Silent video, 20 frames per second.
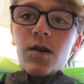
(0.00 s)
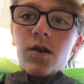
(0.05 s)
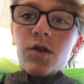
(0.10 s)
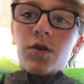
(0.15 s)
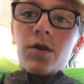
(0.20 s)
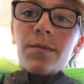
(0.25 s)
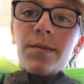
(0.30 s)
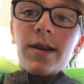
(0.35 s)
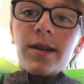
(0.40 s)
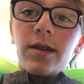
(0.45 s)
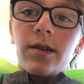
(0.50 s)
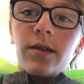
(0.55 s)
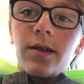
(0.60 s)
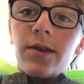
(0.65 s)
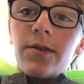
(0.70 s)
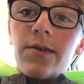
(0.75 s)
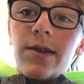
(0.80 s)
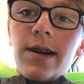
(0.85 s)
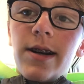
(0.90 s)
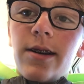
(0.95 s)
So I'm at
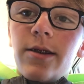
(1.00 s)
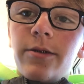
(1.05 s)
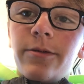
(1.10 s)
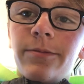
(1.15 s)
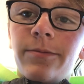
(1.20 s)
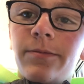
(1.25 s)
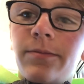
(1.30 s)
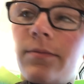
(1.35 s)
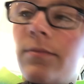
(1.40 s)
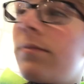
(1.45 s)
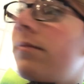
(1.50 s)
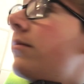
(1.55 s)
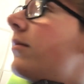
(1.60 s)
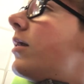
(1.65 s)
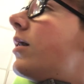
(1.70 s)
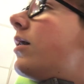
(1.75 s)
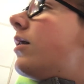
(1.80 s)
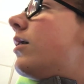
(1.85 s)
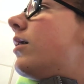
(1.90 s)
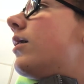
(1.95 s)
Dunkin' right now.
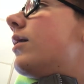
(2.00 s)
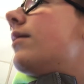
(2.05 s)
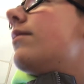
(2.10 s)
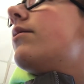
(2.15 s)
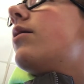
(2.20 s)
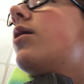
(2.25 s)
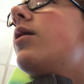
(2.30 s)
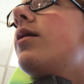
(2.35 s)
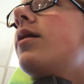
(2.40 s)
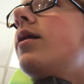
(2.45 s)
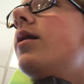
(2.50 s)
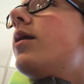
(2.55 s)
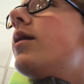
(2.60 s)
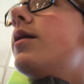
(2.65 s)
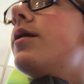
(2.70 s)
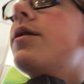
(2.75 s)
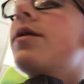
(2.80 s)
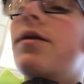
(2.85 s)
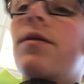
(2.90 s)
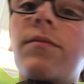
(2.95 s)
I'm vlogging
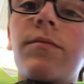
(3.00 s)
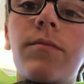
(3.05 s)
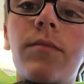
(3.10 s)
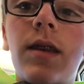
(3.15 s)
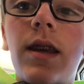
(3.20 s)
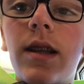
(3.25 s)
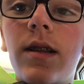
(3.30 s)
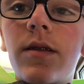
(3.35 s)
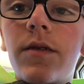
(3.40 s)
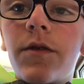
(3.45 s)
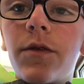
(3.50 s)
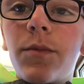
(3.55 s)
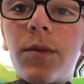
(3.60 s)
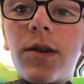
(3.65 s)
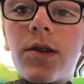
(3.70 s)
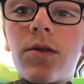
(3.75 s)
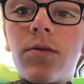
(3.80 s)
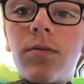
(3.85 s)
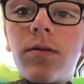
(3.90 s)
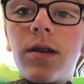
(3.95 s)
and there's kids from
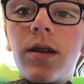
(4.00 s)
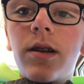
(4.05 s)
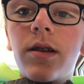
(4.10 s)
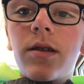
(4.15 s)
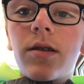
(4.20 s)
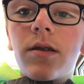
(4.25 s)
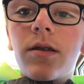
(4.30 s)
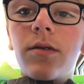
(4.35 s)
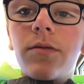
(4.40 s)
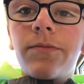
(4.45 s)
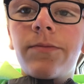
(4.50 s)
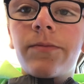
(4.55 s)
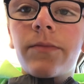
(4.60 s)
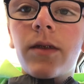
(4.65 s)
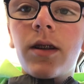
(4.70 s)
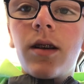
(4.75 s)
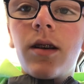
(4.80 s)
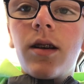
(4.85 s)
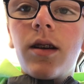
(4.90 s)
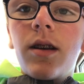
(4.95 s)
my school here, so
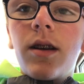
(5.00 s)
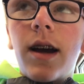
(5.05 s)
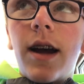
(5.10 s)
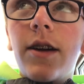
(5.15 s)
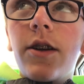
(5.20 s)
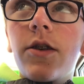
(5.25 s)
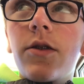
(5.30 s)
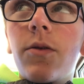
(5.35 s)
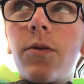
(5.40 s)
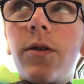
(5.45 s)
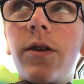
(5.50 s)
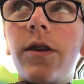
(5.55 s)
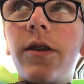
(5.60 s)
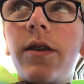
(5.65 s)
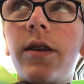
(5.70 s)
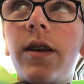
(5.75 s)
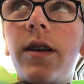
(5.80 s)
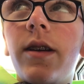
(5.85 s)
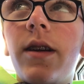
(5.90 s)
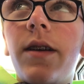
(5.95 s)
I just
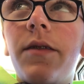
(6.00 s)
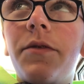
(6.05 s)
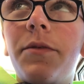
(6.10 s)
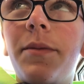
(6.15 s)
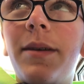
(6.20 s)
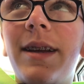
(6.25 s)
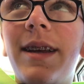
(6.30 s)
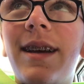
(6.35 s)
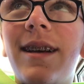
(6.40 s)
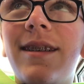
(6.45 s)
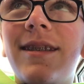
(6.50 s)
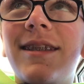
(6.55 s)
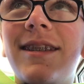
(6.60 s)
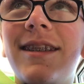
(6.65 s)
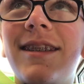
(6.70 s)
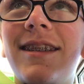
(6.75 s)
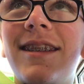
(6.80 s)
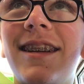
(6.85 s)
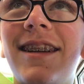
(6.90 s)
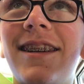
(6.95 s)
ordered and everybody else
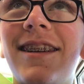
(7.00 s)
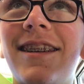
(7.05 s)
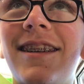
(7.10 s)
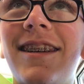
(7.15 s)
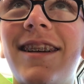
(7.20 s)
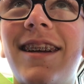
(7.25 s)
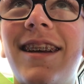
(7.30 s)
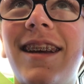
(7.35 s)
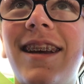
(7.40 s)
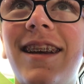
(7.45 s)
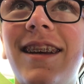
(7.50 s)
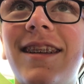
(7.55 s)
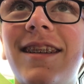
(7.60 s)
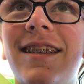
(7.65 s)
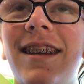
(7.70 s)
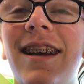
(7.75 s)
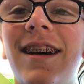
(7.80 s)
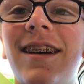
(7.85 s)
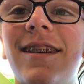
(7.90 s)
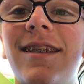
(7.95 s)
is here, and
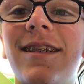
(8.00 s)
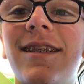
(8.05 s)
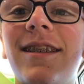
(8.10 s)
yeah.